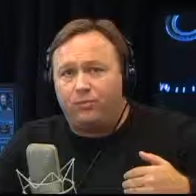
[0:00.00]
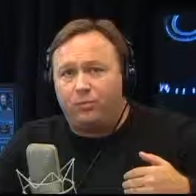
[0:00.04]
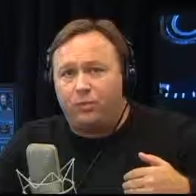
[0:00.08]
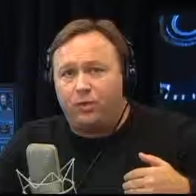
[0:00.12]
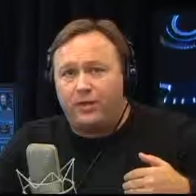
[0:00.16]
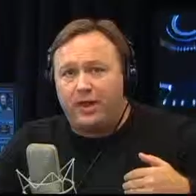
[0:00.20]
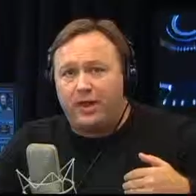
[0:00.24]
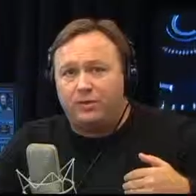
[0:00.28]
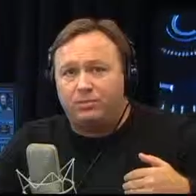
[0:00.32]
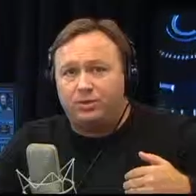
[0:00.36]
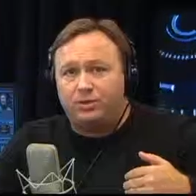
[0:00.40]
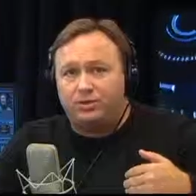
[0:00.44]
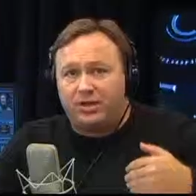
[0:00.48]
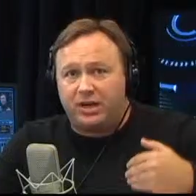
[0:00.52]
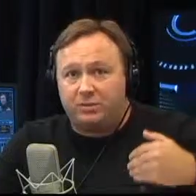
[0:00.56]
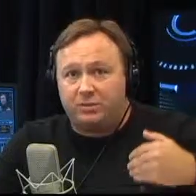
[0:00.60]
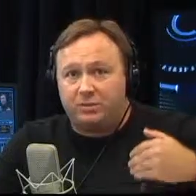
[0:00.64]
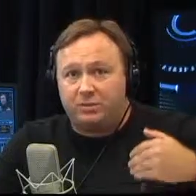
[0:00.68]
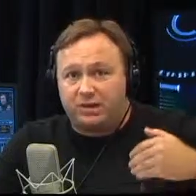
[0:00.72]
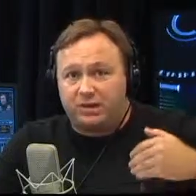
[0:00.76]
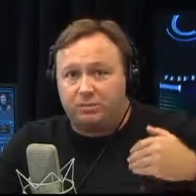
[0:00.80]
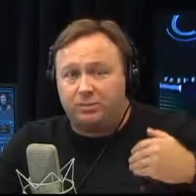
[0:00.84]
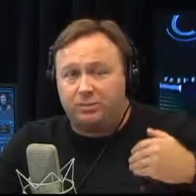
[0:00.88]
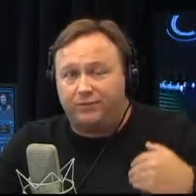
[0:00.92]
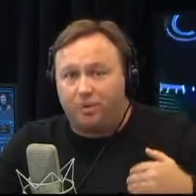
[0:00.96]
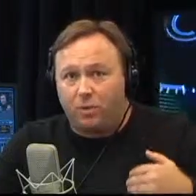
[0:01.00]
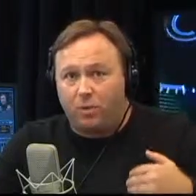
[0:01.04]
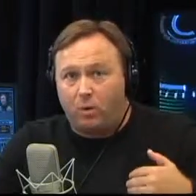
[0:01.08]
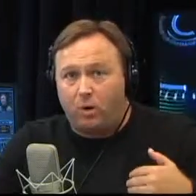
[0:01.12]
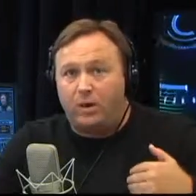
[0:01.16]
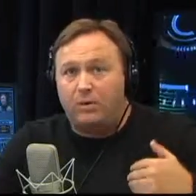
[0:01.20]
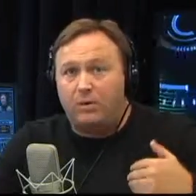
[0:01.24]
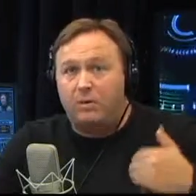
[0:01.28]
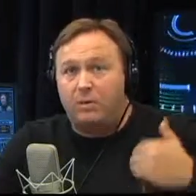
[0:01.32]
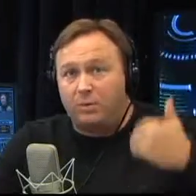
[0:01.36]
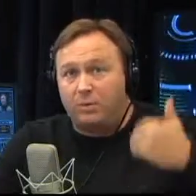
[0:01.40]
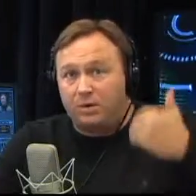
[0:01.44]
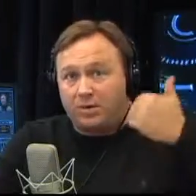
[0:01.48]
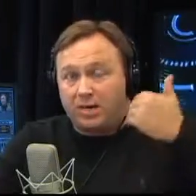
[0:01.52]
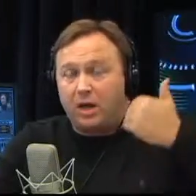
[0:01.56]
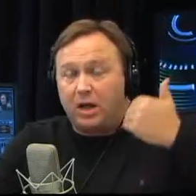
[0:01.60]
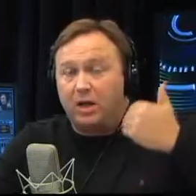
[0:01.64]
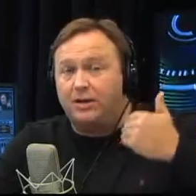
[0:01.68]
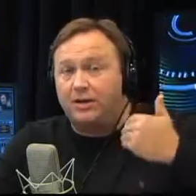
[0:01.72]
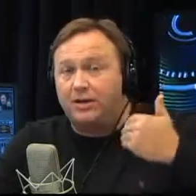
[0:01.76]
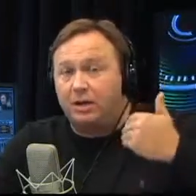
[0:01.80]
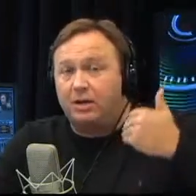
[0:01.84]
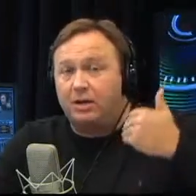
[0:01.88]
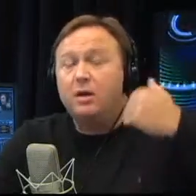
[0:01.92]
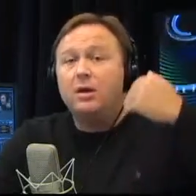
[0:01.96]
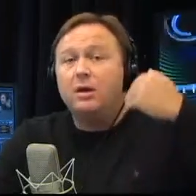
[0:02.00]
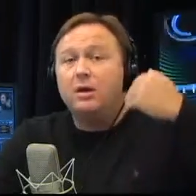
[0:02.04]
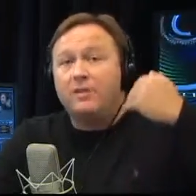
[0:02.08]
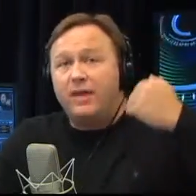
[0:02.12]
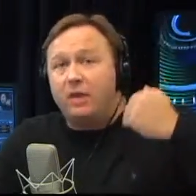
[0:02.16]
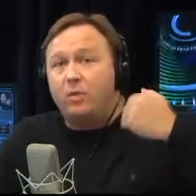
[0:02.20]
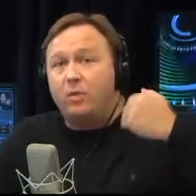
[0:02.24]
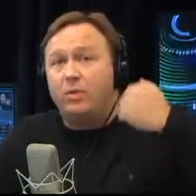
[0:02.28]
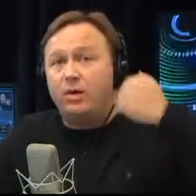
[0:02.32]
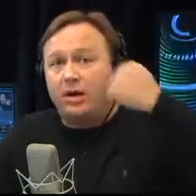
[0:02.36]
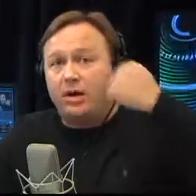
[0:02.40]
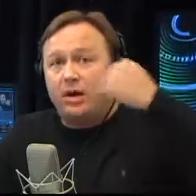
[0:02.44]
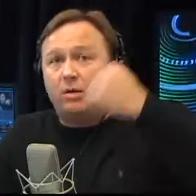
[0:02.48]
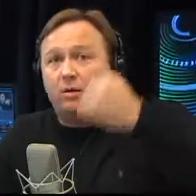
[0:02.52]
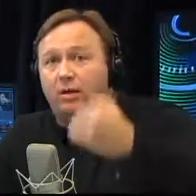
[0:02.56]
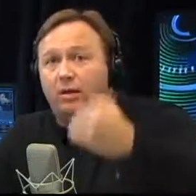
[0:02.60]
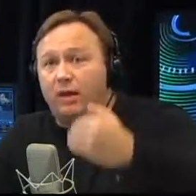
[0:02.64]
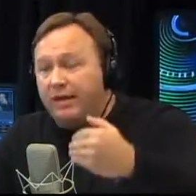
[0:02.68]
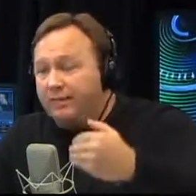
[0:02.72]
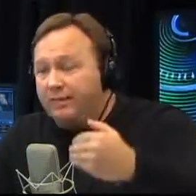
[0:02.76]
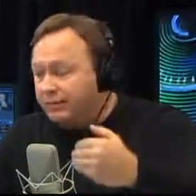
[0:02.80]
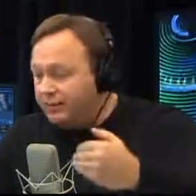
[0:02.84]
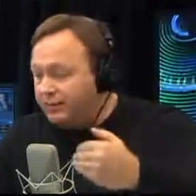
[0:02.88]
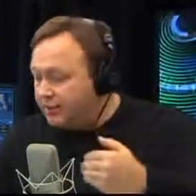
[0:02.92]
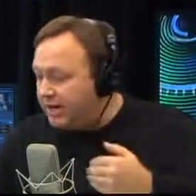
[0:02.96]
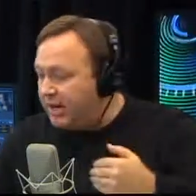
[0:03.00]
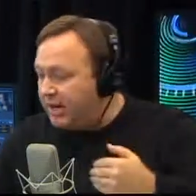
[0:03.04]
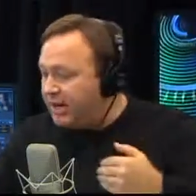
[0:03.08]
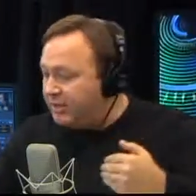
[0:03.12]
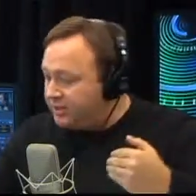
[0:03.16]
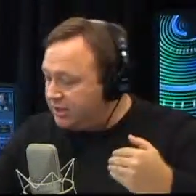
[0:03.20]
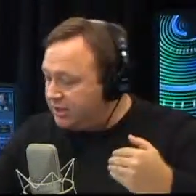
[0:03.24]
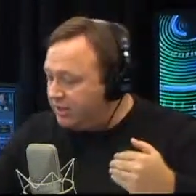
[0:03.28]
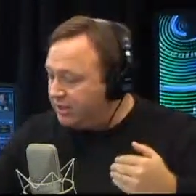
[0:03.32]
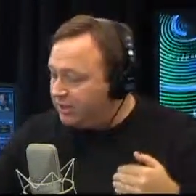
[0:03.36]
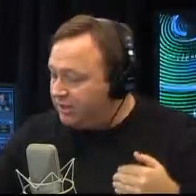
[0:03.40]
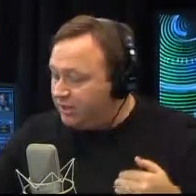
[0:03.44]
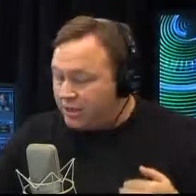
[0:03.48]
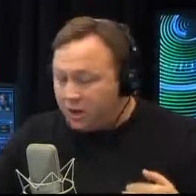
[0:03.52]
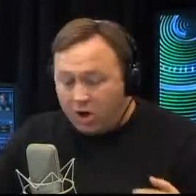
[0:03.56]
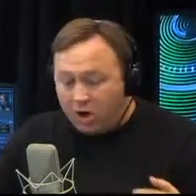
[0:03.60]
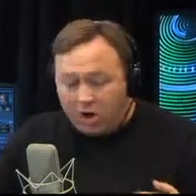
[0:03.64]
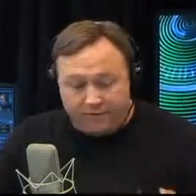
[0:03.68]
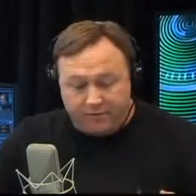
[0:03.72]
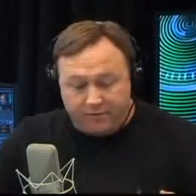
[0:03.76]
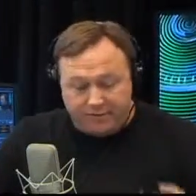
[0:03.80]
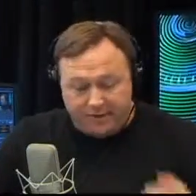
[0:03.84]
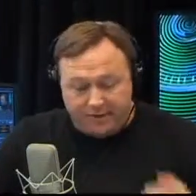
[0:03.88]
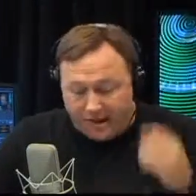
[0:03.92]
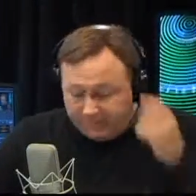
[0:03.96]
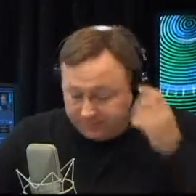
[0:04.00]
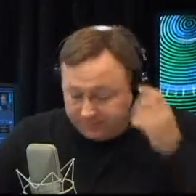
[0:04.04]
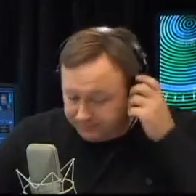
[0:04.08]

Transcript: they were saying it was level 4. And when we're telling you they want to go to level 6, and I'm going to go over that.